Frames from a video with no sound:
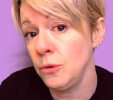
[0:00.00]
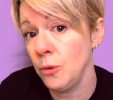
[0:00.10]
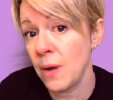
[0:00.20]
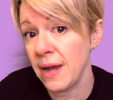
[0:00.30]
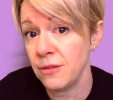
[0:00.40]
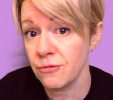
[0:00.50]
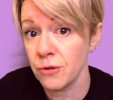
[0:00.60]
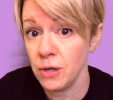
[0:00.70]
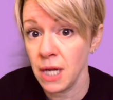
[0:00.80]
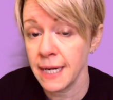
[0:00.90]
the way
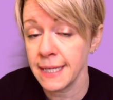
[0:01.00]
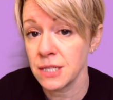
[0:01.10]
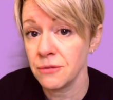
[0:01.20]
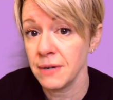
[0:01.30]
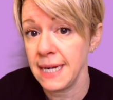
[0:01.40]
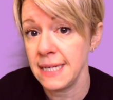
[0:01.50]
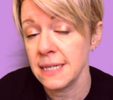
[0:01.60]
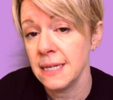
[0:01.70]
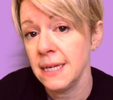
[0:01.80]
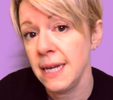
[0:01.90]
through learning to read.
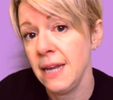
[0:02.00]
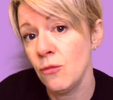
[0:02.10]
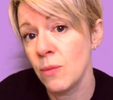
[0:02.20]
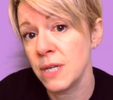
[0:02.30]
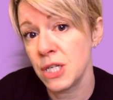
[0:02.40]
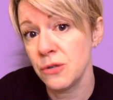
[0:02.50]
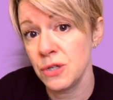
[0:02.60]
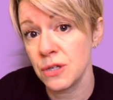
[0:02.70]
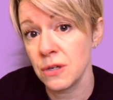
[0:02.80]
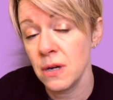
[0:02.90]
Even when
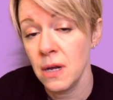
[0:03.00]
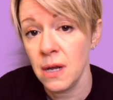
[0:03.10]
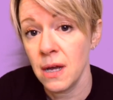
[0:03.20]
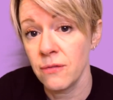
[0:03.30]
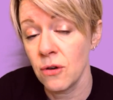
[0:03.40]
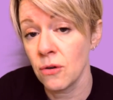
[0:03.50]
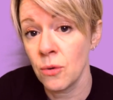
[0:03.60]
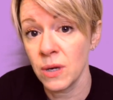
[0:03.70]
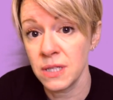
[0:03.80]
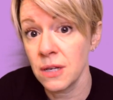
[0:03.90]
children have got
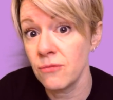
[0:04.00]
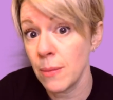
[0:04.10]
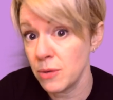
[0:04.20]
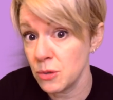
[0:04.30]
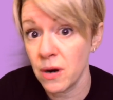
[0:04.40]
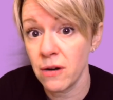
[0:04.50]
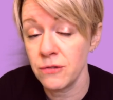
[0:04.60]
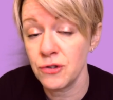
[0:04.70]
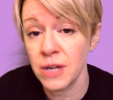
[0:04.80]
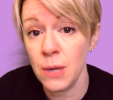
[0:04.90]
quite a good repertoire
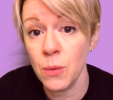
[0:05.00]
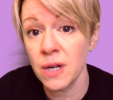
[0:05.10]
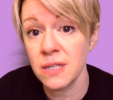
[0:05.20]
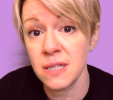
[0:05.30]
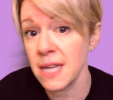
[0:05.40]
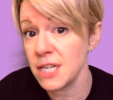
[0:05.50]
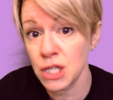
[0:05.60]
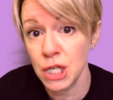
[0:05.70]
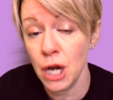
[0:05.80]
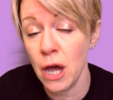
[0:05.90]
of tricky words that they
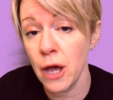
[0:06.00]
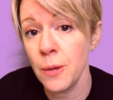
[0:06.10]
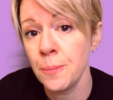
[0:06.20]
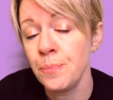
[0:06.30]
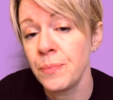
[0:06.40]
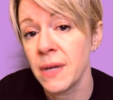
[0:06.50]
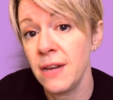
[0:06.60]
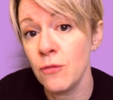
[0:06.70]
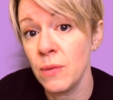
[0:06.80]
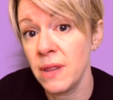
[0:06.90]
just know,
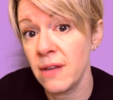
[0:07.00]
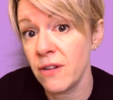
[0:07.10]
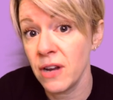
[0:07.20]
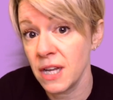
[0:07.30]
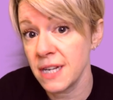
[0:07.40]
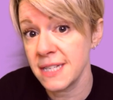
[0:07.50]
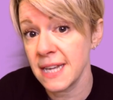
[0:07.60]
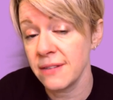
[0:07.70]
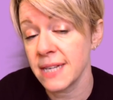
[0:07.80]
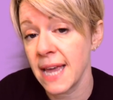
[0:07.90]
and even when they're very good at
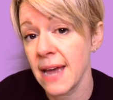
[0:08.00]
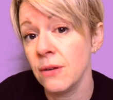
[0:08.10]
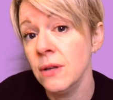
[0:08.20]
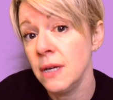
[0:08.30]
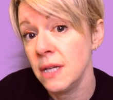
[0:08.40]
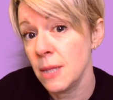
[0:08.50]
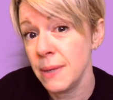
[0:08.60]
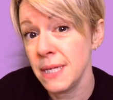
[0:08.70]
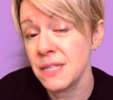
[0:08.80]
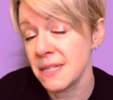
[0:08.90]
sounding out, the
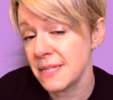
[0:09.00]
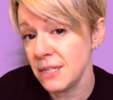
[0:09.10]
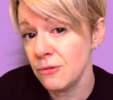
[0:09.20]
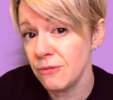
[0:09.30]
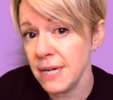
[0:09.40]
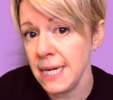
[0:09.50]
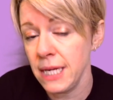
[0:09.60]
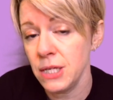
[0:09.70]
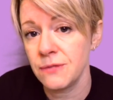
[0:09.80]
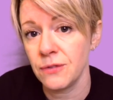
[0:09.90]
pictures are still really
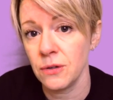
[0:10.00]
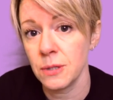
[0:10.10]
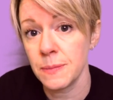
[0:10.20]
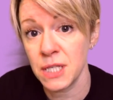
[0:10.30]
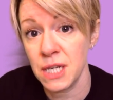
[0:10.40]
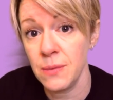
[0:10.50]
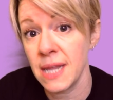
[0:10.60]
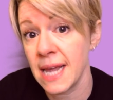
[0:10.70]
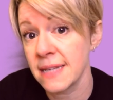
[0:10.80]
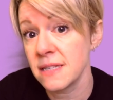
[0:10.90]
useful, especially
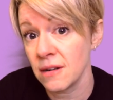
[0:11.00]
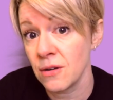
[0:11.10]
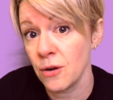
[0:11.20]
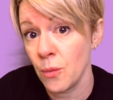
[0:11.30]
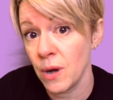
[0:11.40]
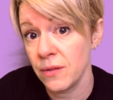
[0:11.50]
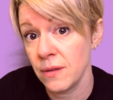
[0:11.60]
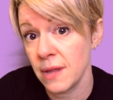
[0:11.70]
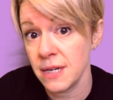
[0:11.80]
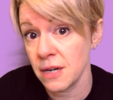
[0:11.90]
when they get stuck on a word
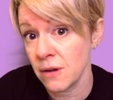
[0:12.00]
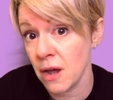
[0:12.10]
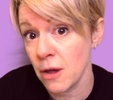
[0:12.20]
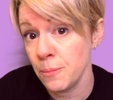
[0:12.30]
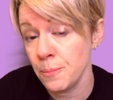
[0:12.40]
that they don't know.